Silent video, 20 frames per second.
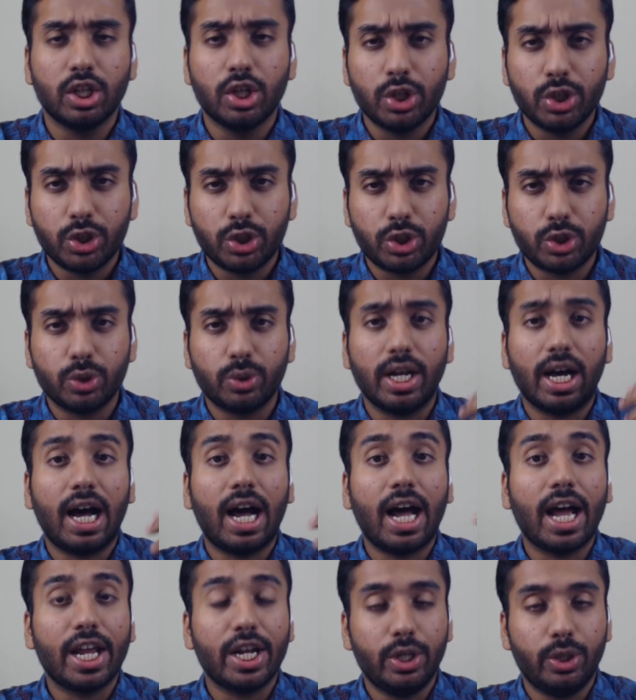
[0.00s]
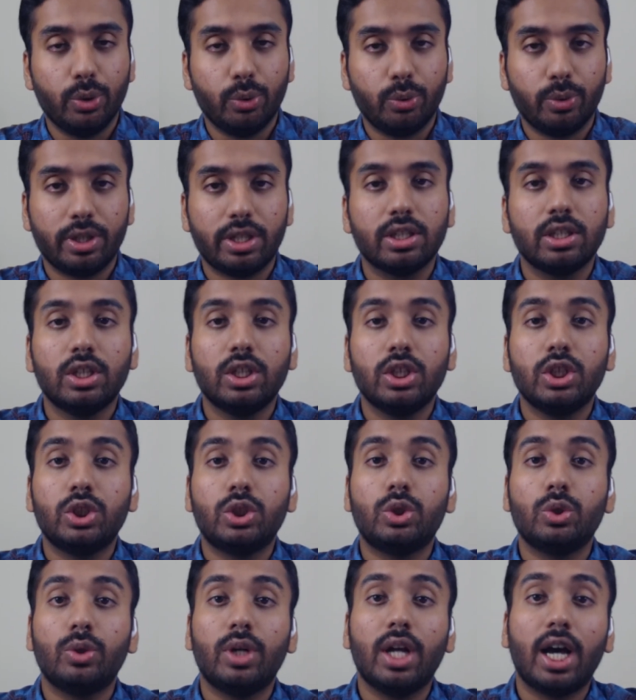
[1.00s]
Should I do it?
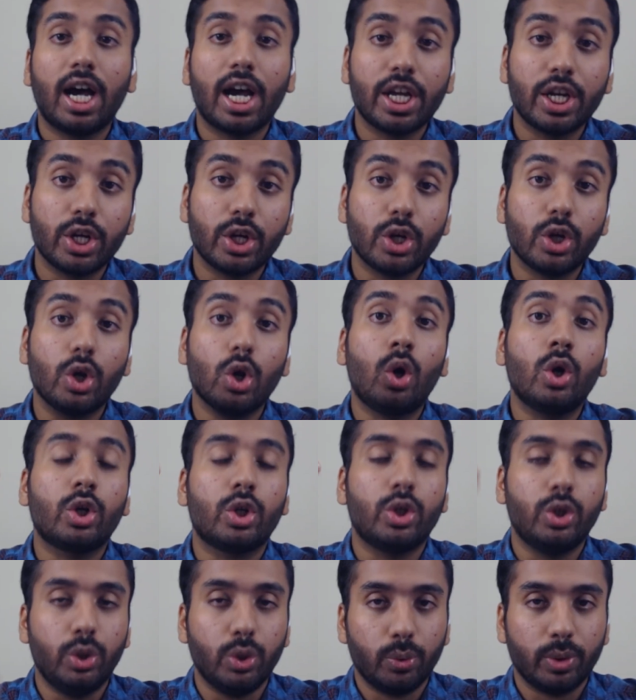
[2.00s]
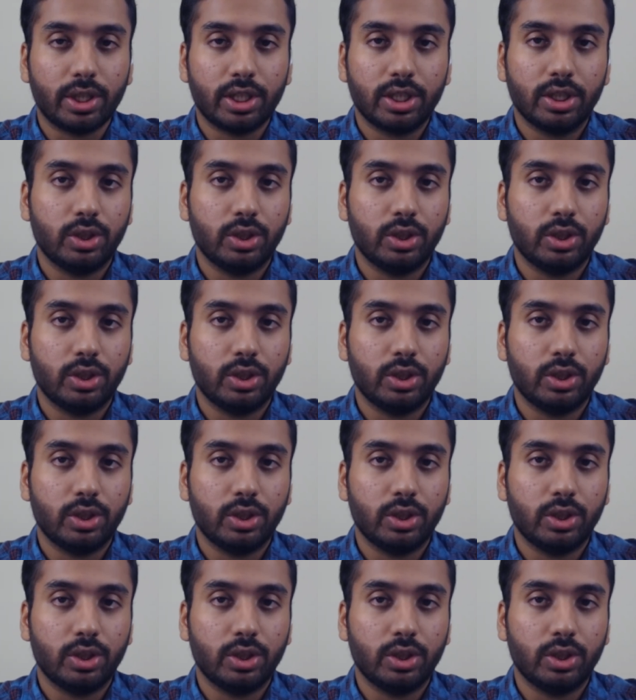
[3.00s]
Should I not do it?